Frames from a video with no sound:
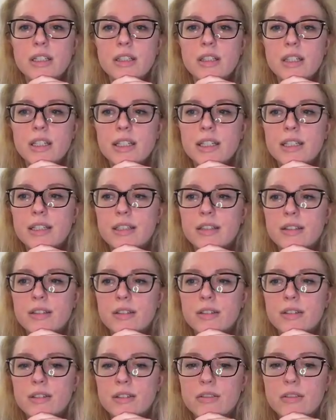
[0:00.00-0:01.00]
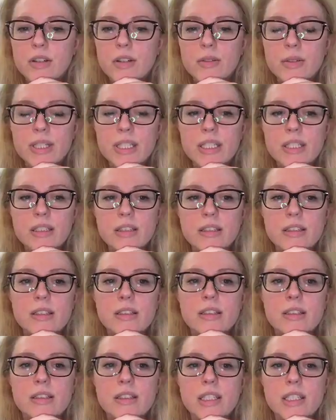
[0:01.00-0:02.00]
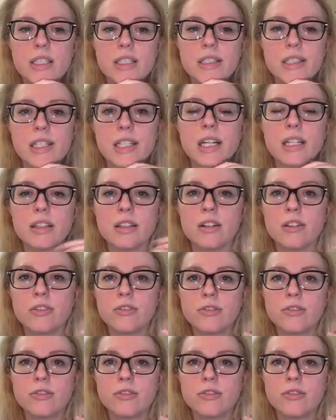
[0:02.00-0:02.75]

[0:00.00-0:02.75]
like, throwing yellow